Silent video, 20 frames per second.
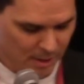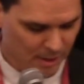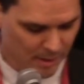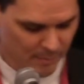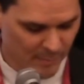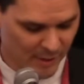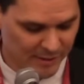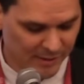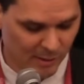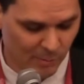
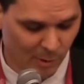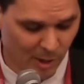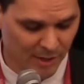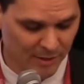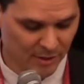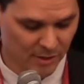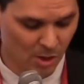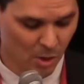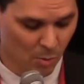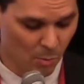It meant he
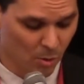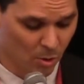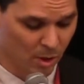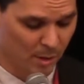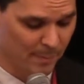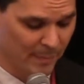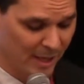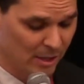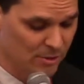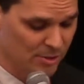wanted to know
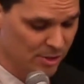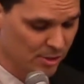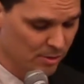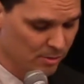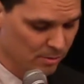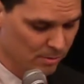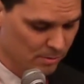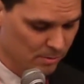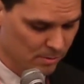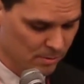more about
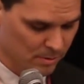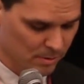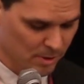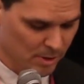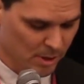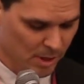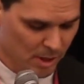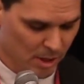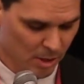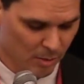you
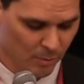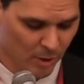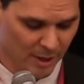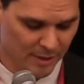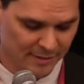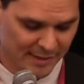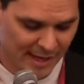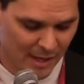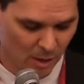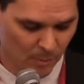and
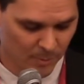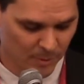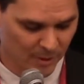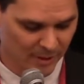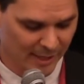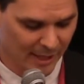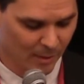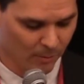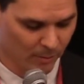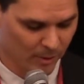wanted to help
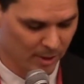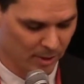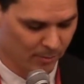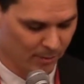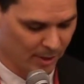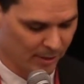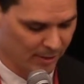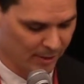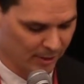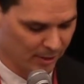you get where you
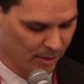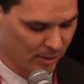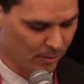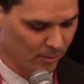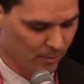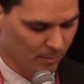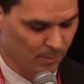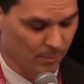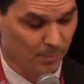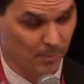wanted to go,
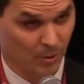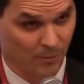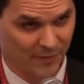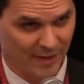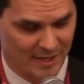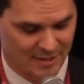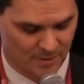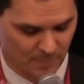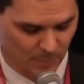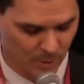both
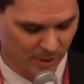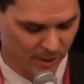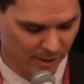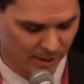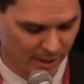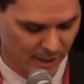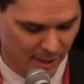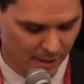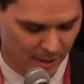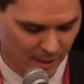as a
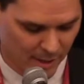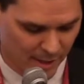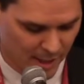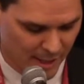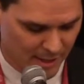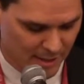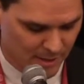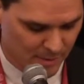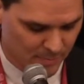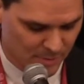player
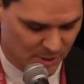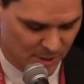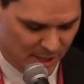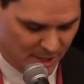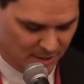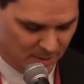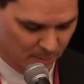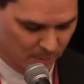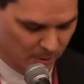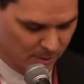and
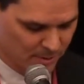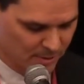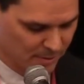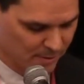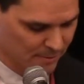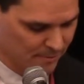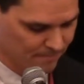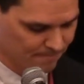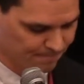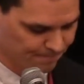as a
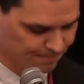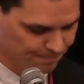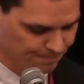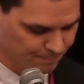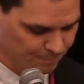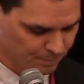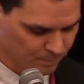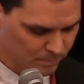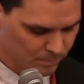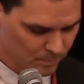person.
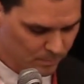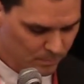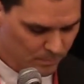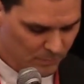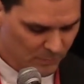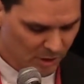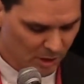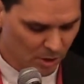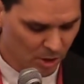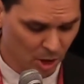
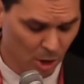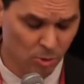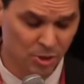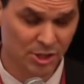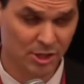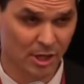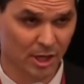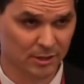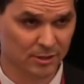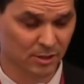
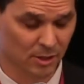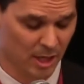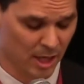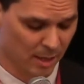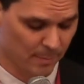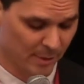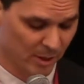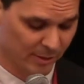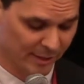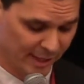Coach talked a
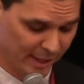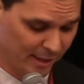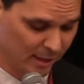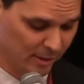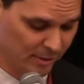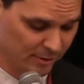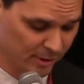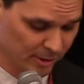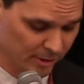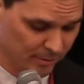lot about
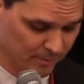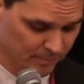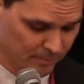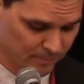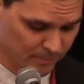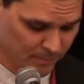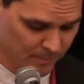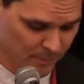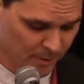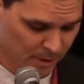character.
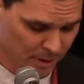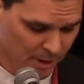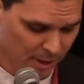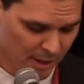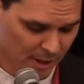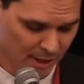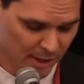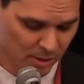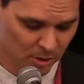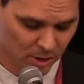
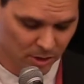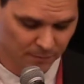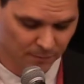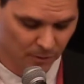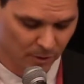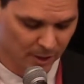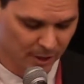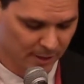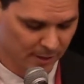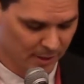He looked
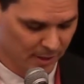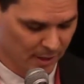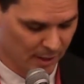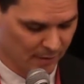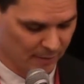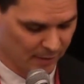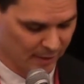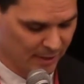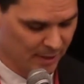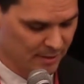for it
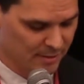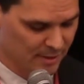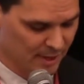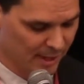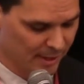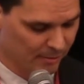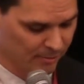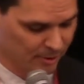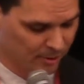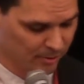in the kids
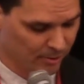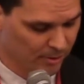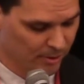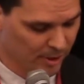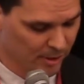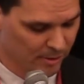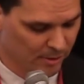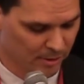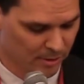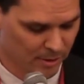that he
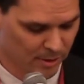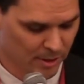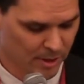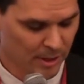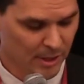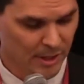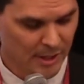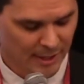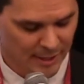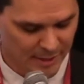recruited.
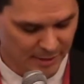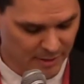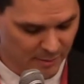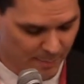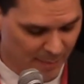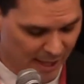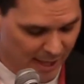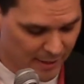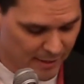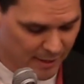He
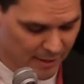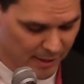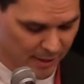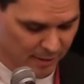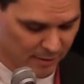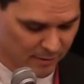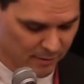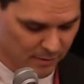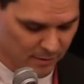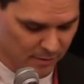demanded
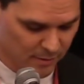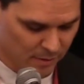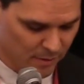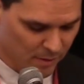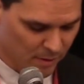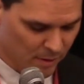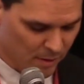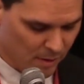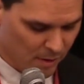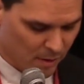it
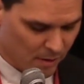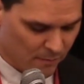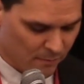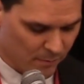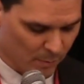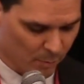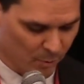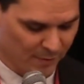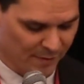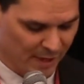
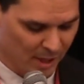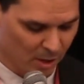from when they